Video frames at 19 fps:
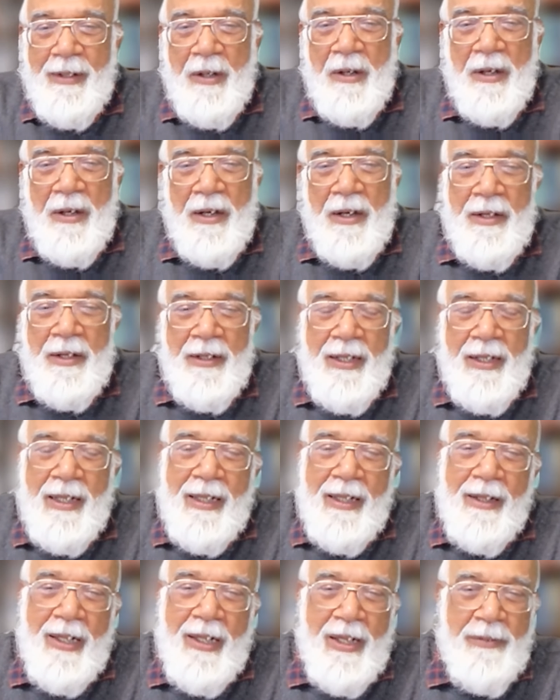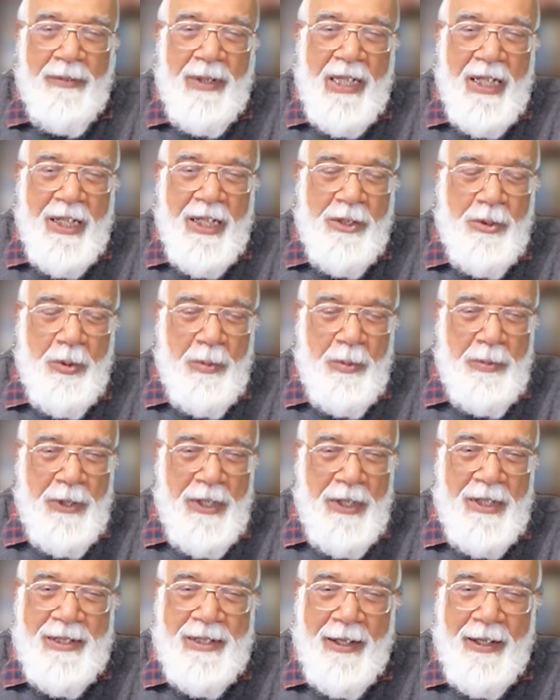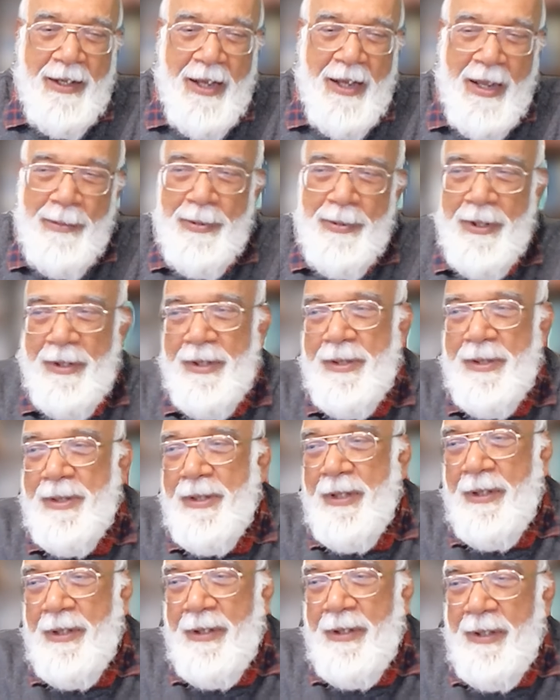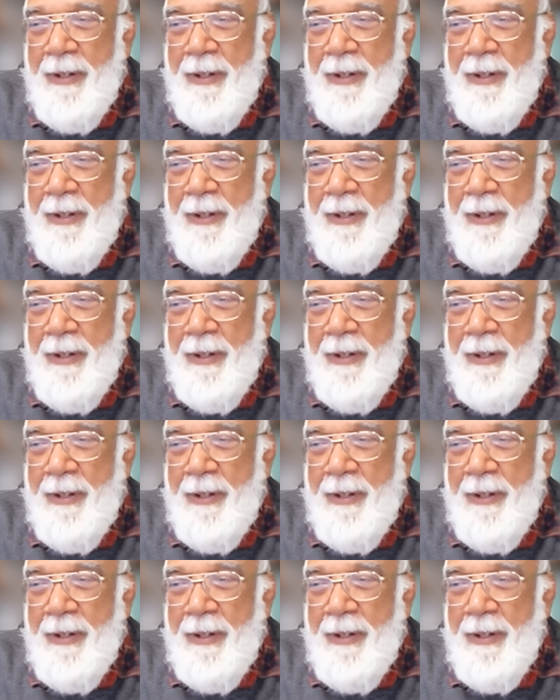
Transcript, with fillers: uh, living into peace and happiness.